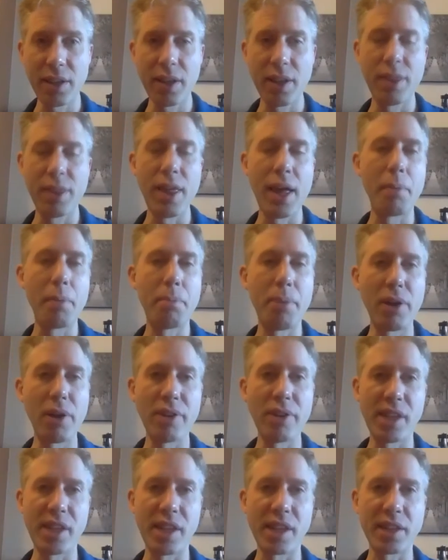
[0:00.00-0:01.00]
then be
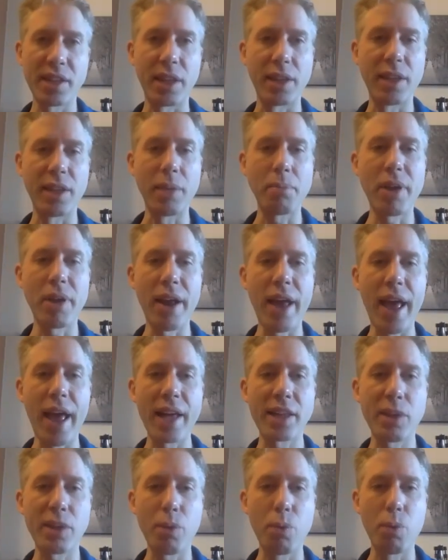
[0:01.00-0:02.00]
resistant. I'm going to
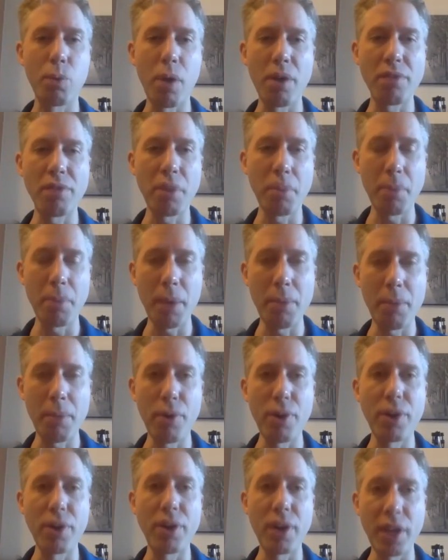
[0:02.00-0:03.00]
ask one of the people
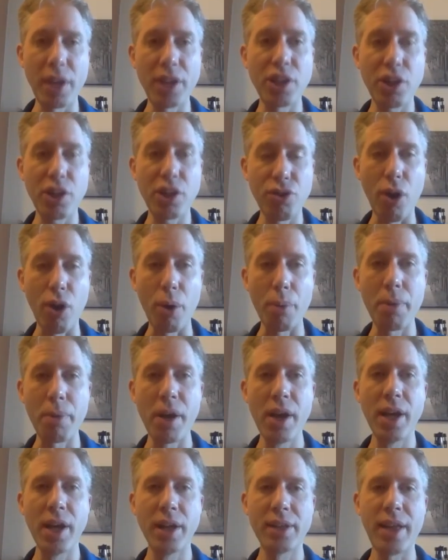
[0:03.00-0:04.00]
in each group
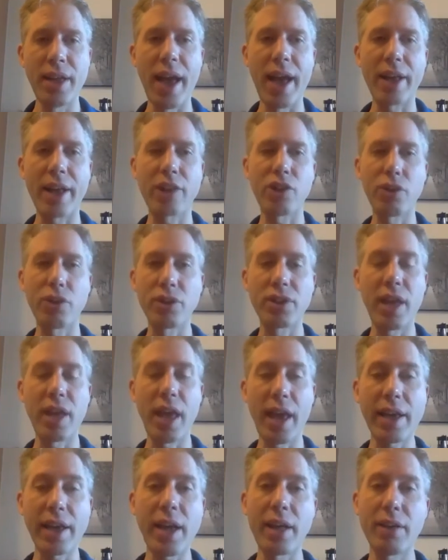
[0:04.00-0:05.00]
to actually
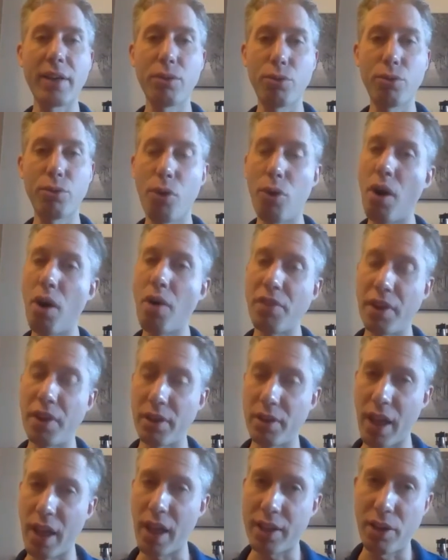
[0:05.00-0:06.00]
take on the role of an
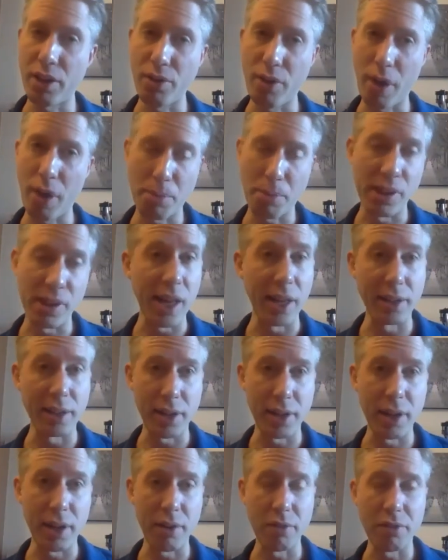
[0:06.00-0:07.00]
elected
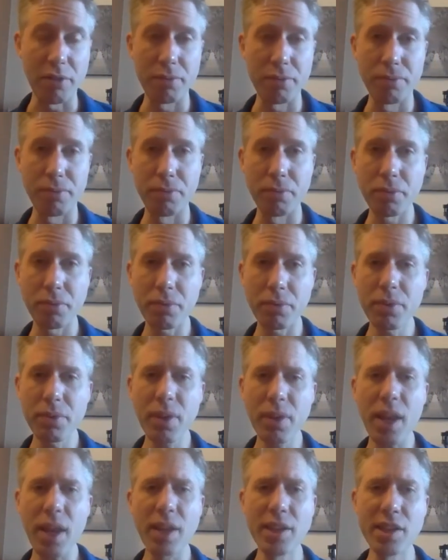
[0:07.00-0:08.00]
representative.
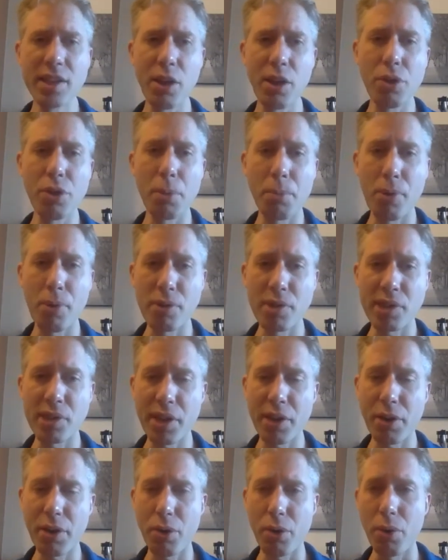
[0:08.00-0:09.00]
So the
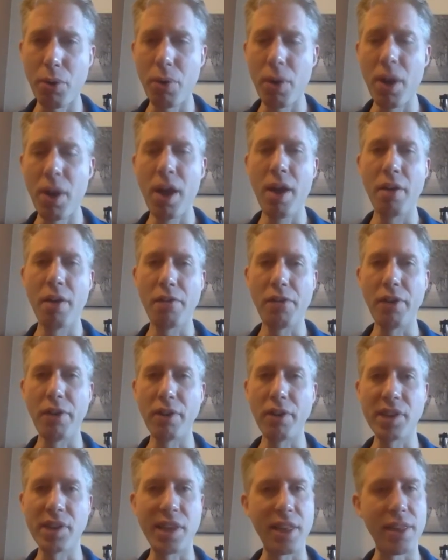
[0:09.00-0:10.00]
person who
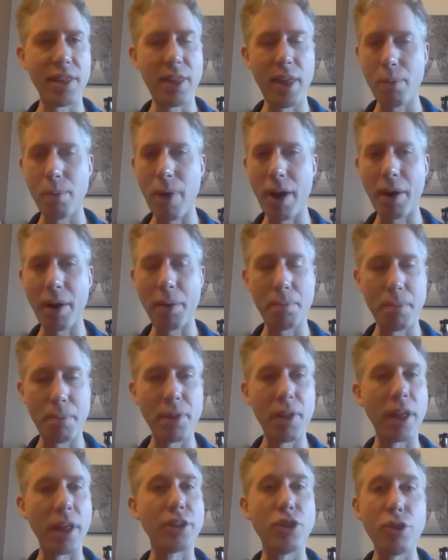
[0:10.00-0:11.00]
feels that they want to
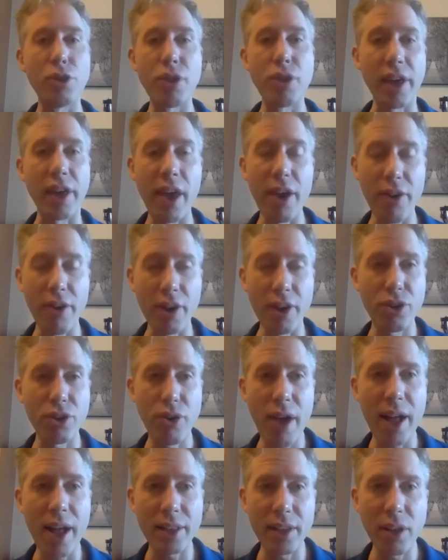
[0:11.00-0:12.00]
like do the
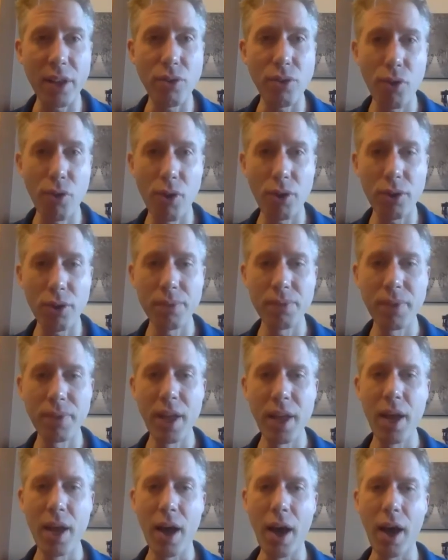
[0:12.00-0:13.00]
character acting role,
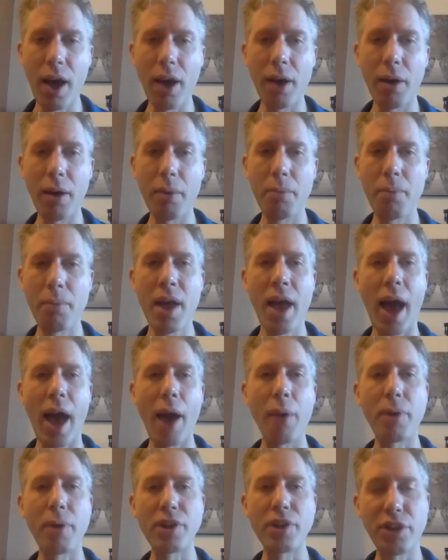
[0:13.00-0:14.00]
I
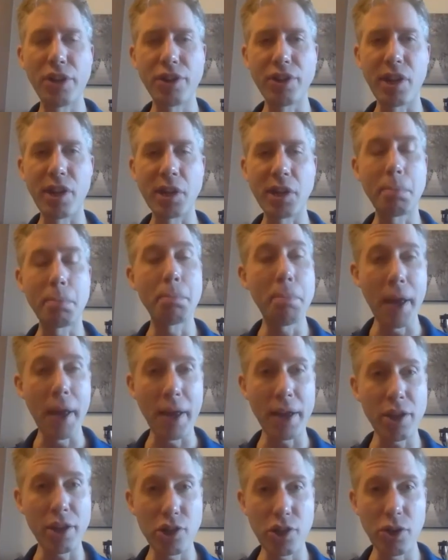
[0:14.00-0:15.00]
want you to just
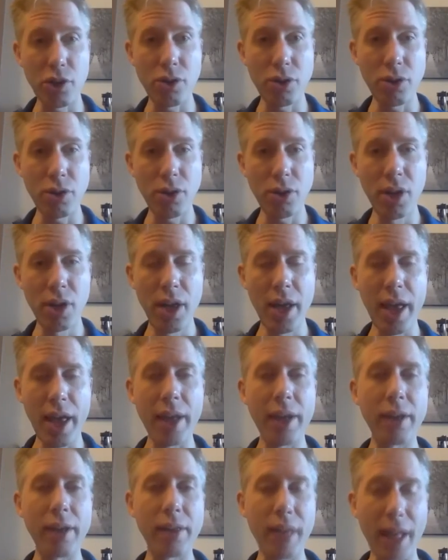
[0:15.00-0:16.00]
picture
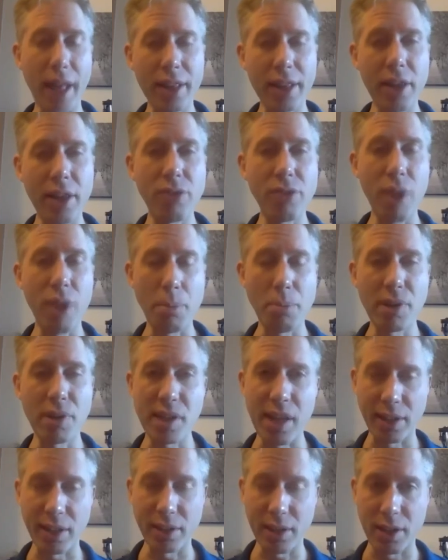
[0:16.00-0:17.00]
an elected
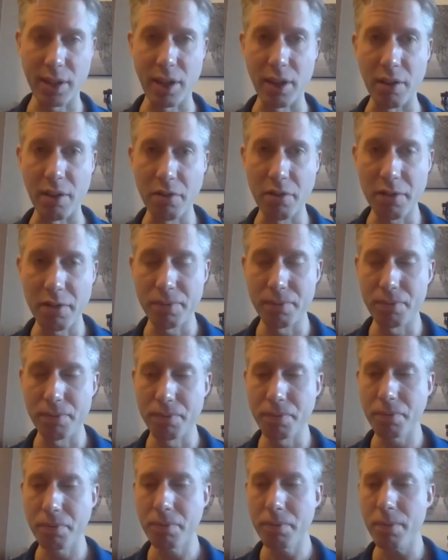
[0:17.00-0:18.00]
representative
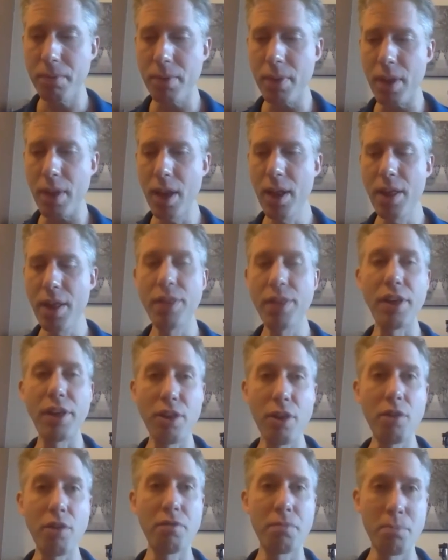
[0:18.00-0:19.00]
that
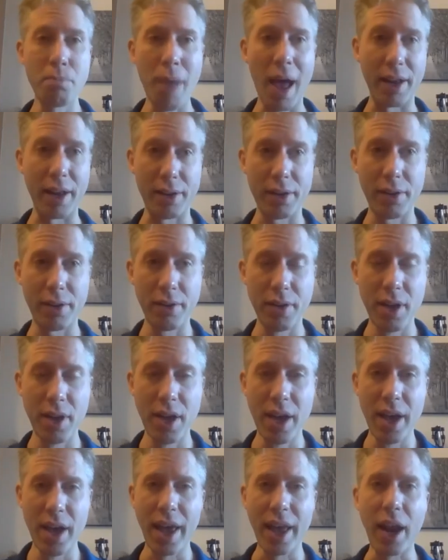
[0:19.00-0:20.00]
you've met.
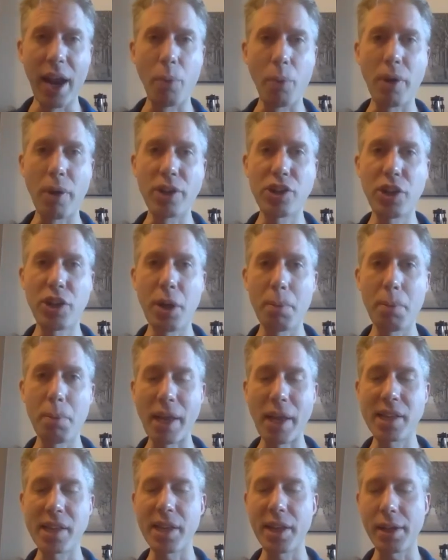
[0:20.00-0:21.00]
And I want you to
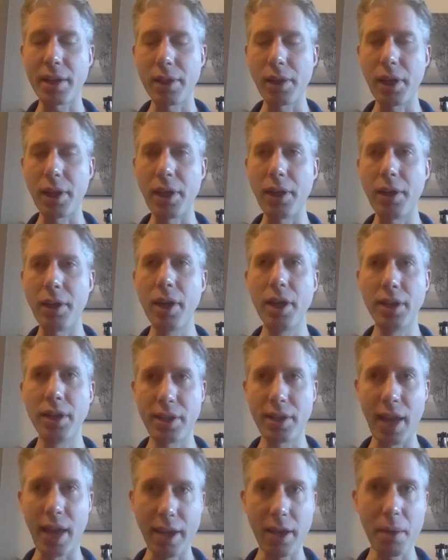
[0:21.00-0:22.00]
basically
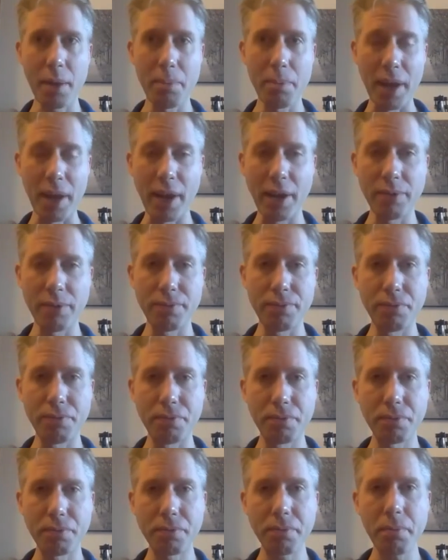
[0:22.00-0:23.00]
take a minute
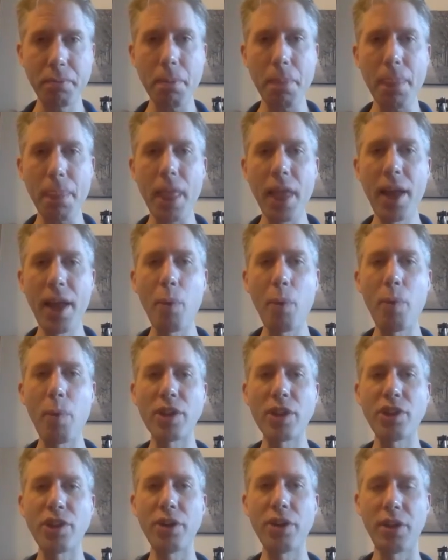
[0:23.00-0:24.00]
and I
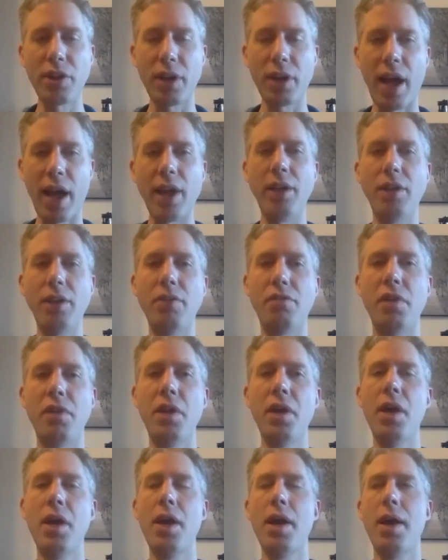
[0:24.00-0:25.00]
want you to kind of
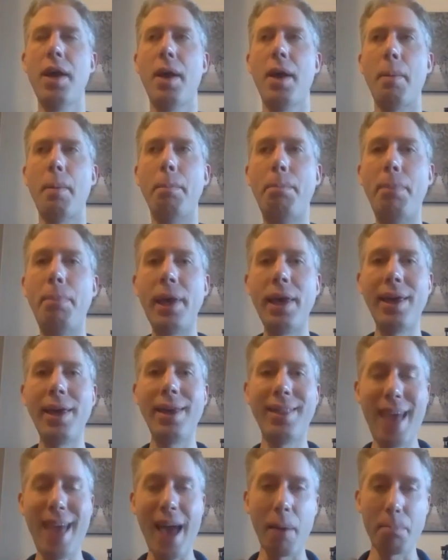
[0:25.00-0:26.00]

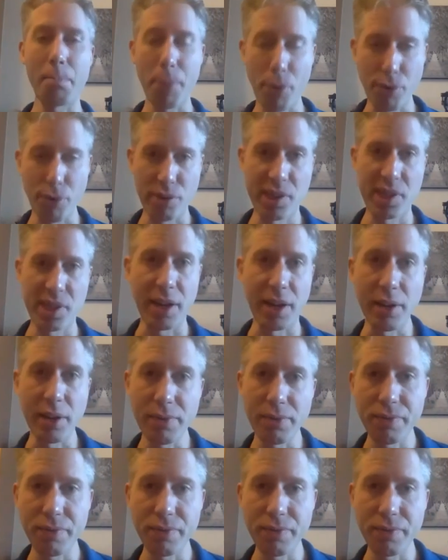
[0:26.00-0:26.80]
be that person.